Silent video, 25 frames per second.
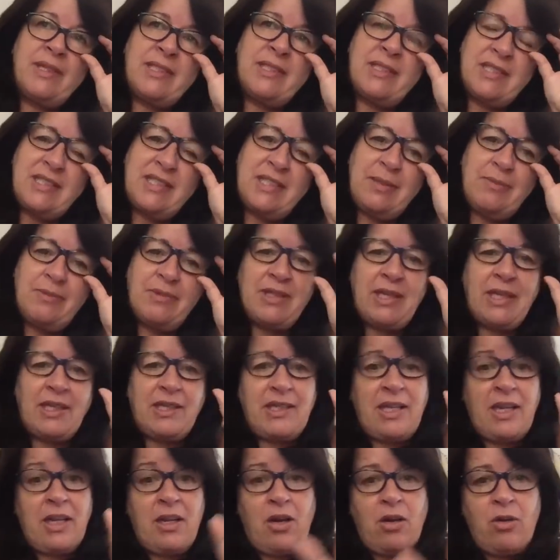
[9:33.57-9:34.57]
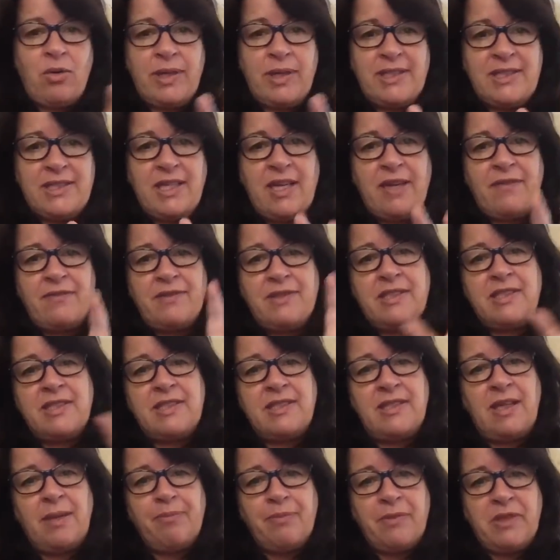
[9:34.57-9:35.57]
It seems like they always have
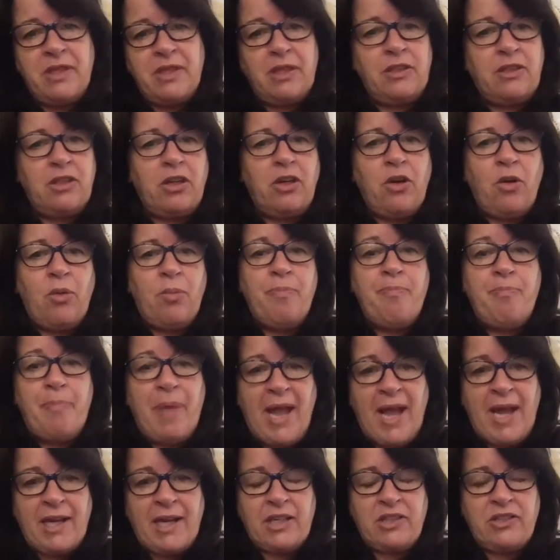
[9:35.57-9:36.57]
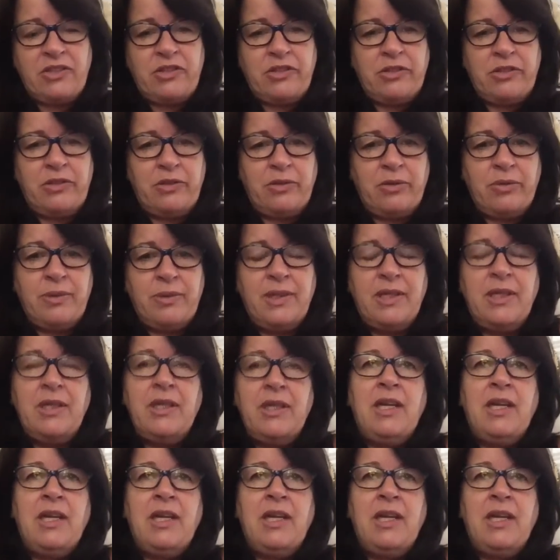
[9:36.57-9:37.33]
something to go back to